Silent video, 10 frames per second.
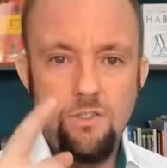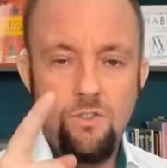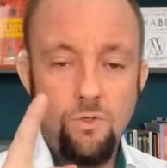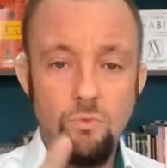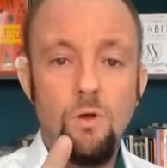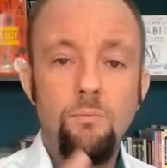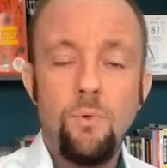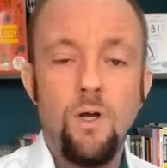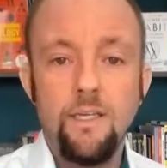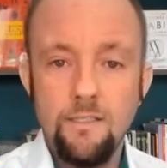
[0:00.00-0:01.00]
to 1
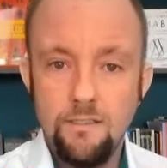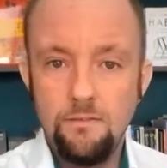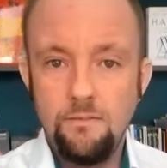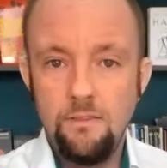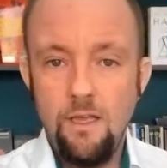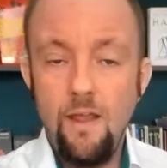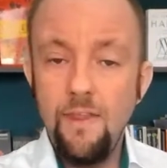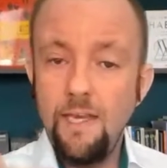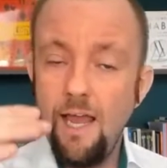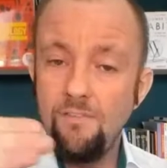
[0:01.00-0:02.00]
price and
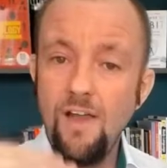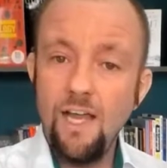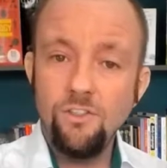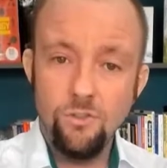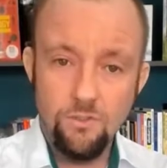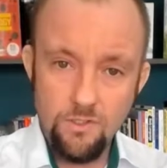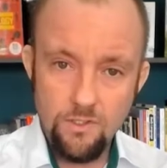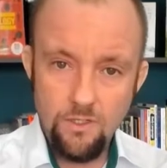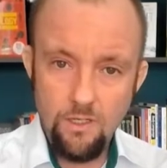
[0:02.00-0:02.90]
then have add-ons?